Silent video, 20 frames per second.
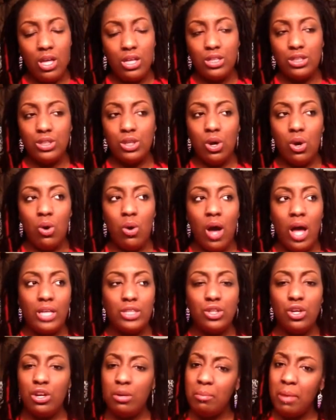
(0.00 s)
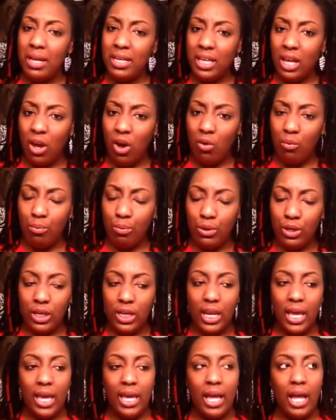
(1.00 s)
So I started my day off
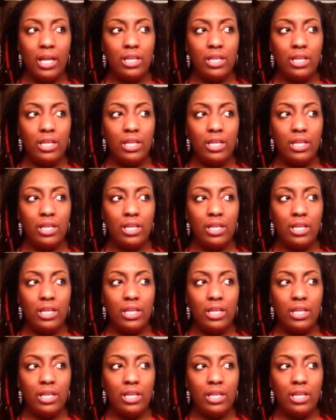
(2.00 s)
pretty late.